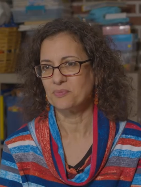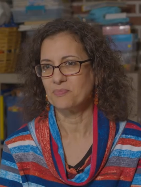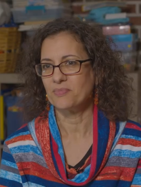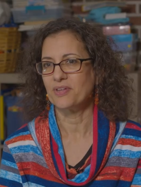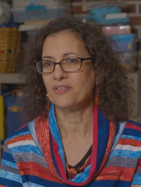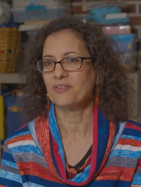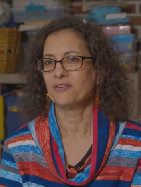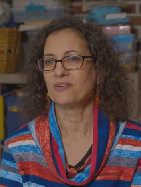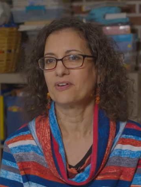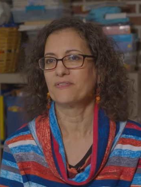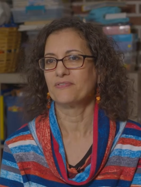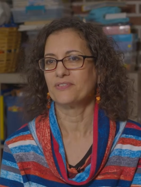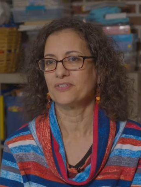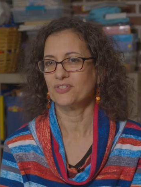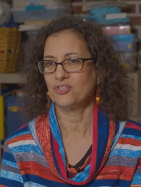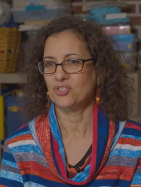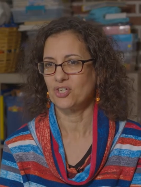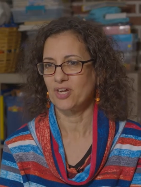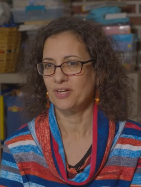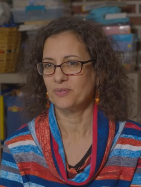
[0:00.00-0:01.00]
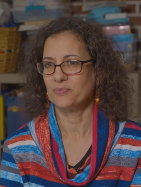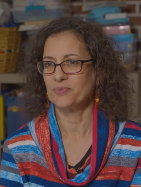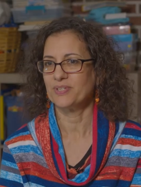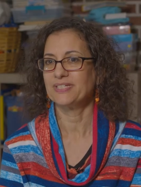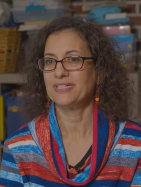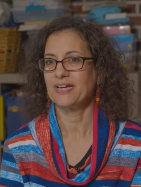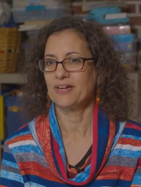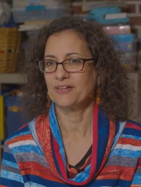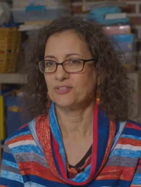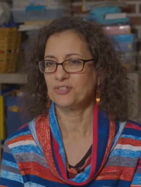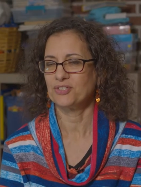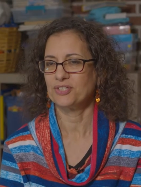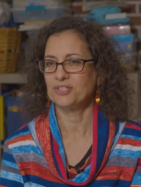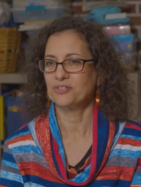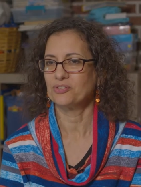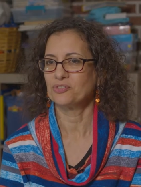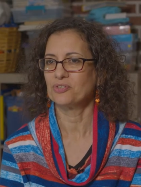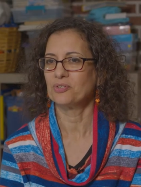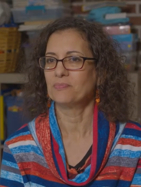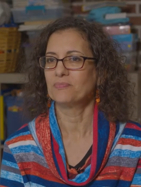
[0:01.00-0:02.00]
a mother of a child with Down
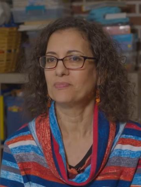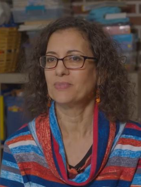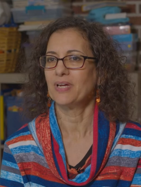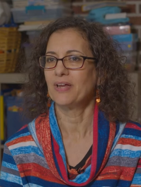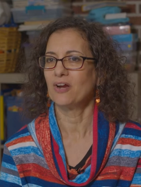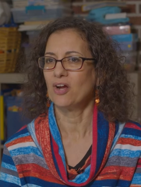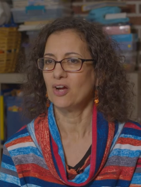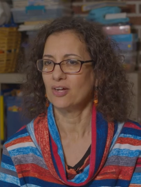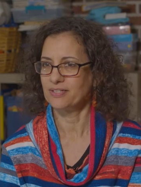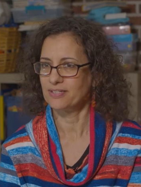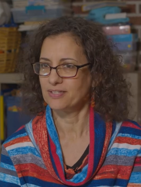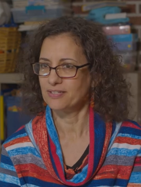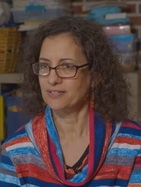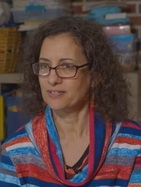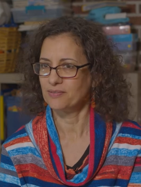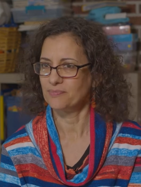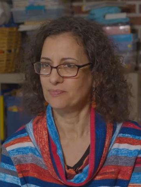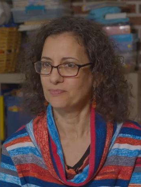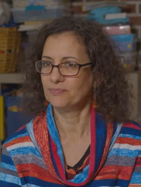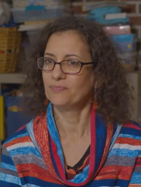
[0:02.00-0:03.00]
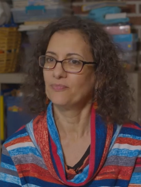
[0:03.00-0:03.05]
syndrome and autism,